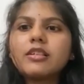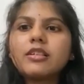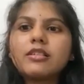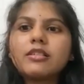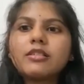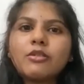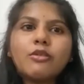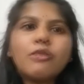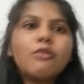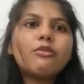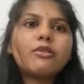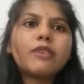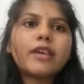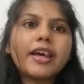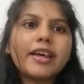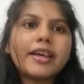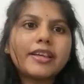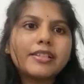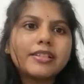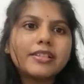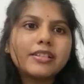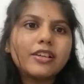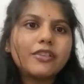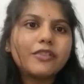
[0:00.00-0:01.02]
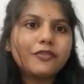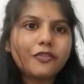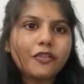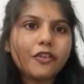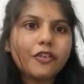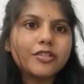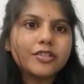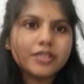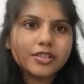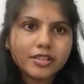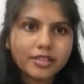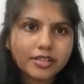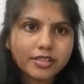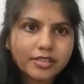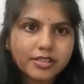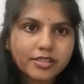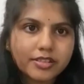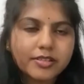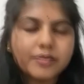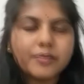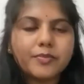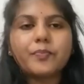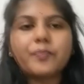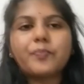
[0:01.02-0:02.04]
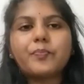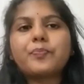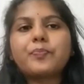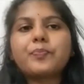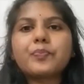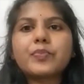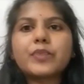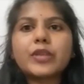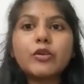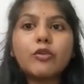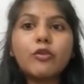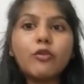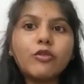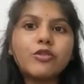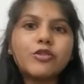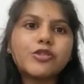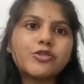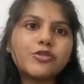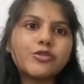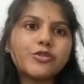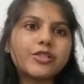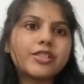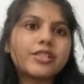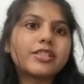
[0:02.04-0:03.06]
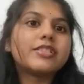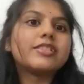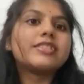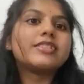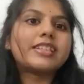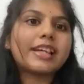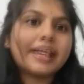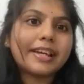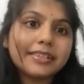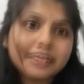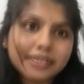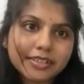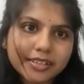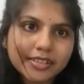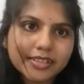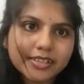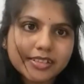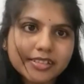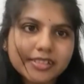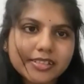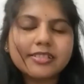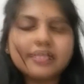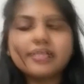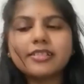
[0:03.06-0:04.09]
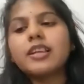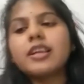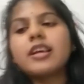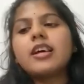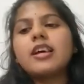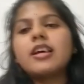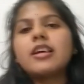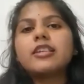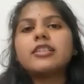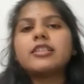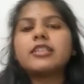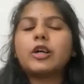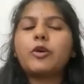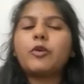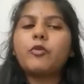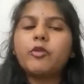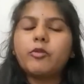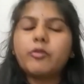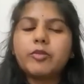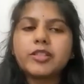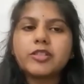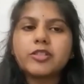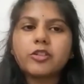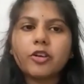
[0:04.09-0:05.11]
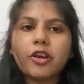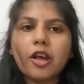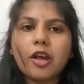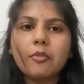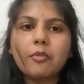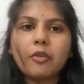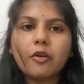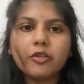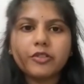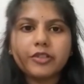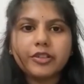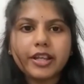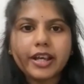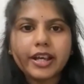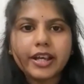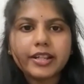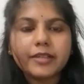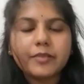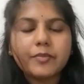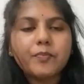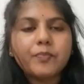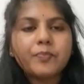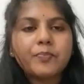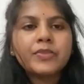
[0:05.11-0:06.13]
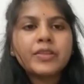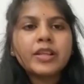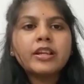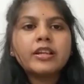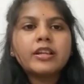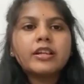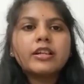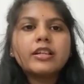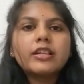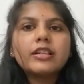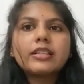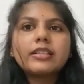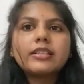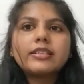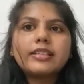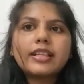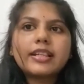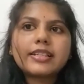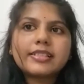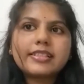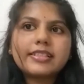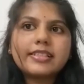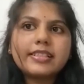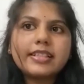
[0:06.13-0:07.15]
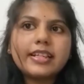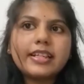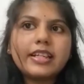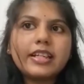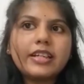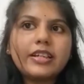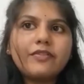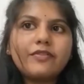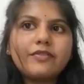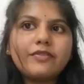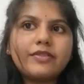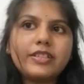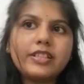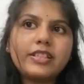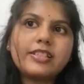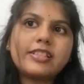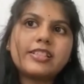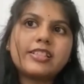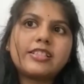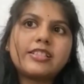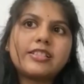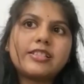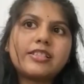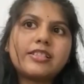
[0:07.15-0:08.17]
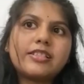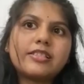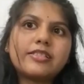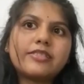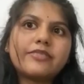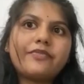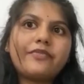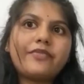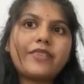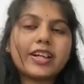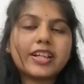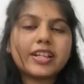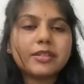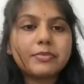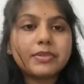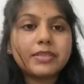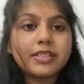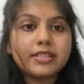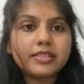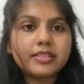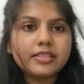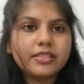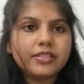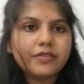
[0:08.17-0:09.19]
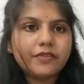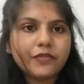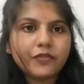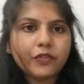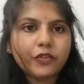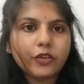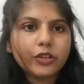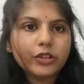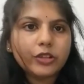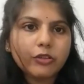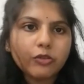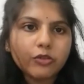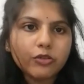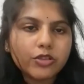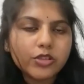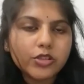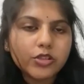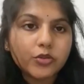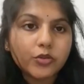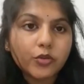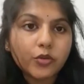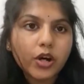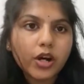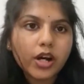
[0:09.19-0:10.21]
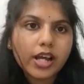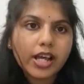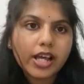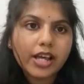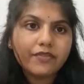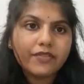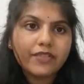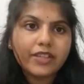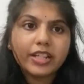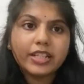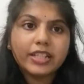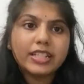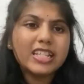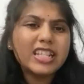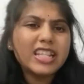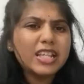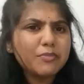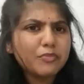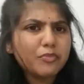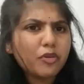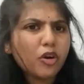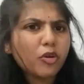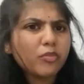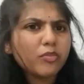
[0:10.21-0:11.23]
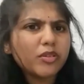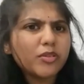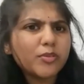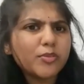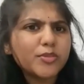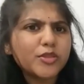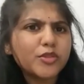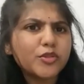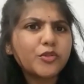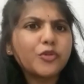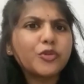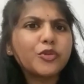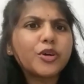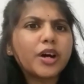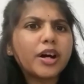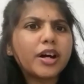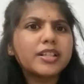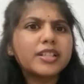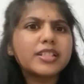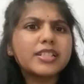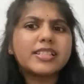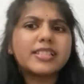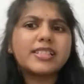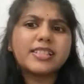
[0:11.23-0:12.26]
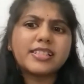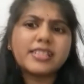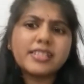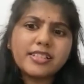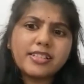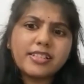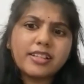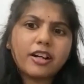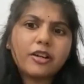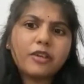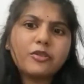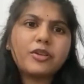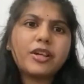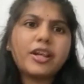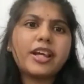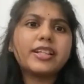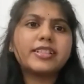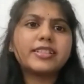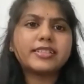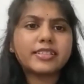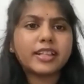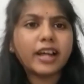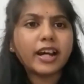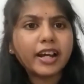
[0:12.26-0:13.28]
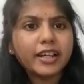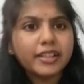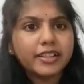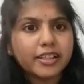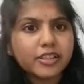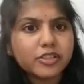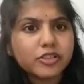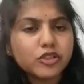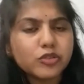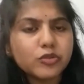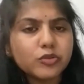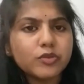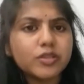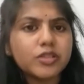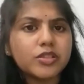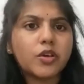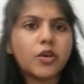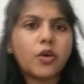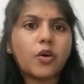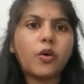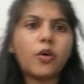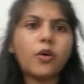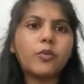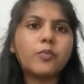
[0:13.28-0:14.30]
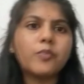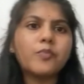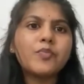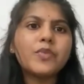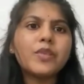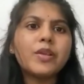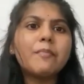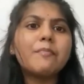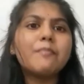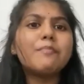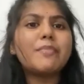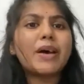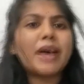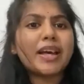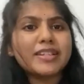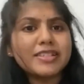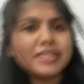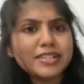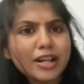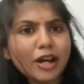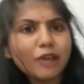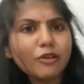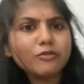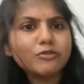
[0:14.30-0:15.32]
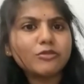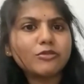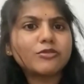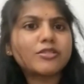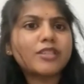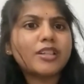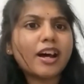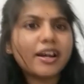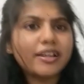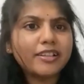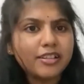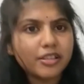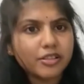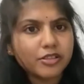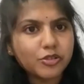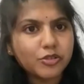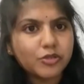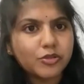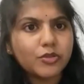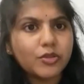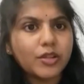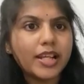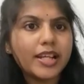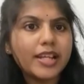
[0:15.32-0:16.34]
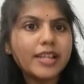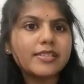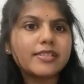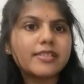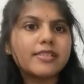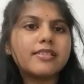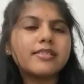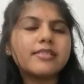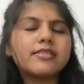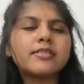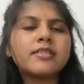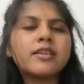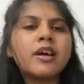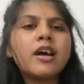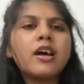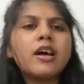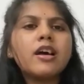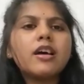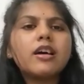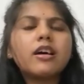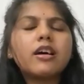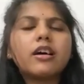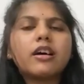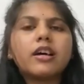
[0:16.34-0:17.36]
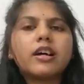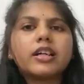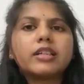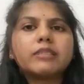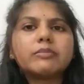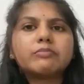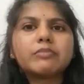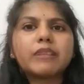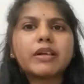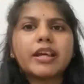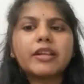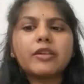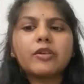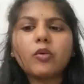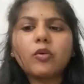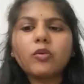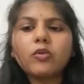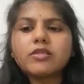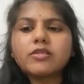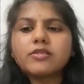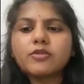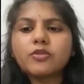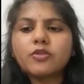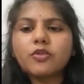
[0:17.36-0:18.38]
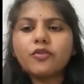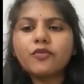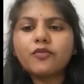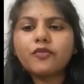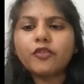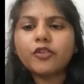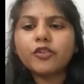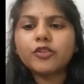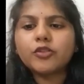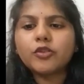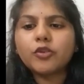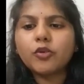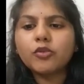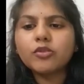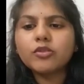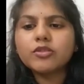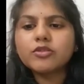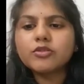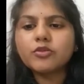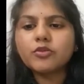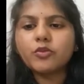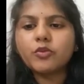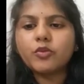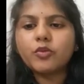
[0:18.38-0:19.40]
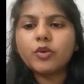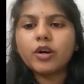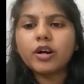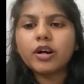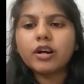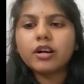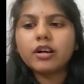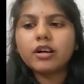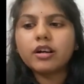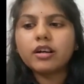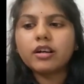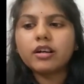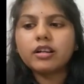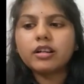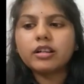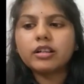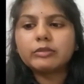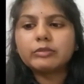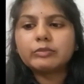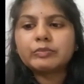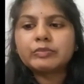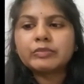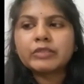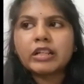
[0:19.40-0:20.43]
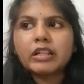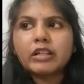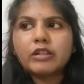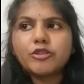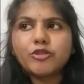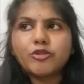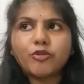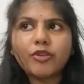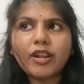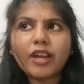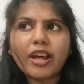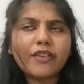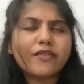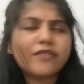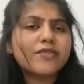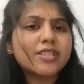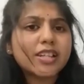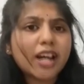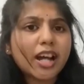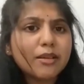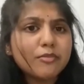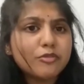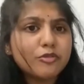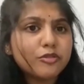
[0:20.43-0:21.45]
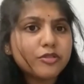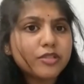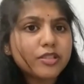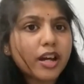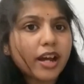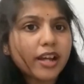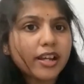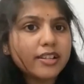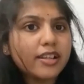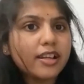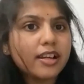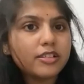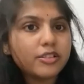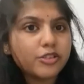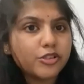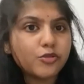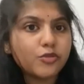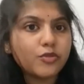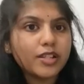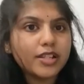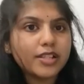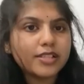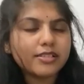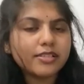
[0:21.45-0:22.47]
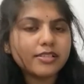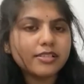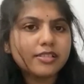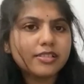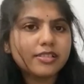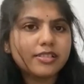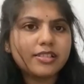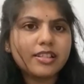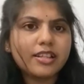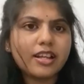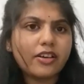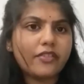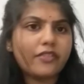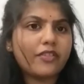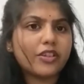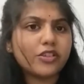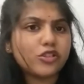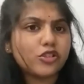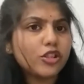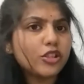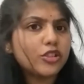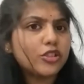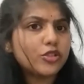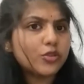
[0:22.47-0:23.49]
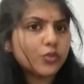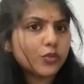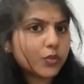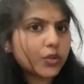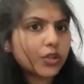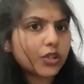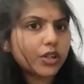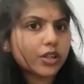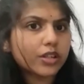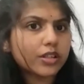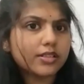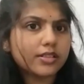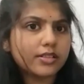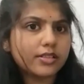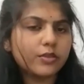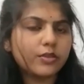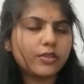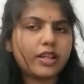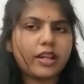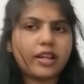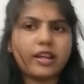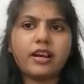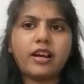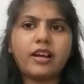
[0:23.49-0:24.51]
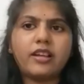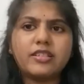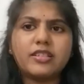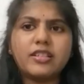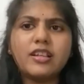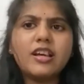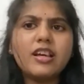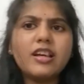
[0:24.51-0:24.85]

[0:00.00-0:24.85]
who can afford this? Who should get this? Now we'll be talking about that. Let's say this is recommended for those who are having knee problems, who can't sit down and tie their shoes or bend down to tie their shoelaces, and also for those who don't have time to tie their shoelaces, they are rushing to work, so they can't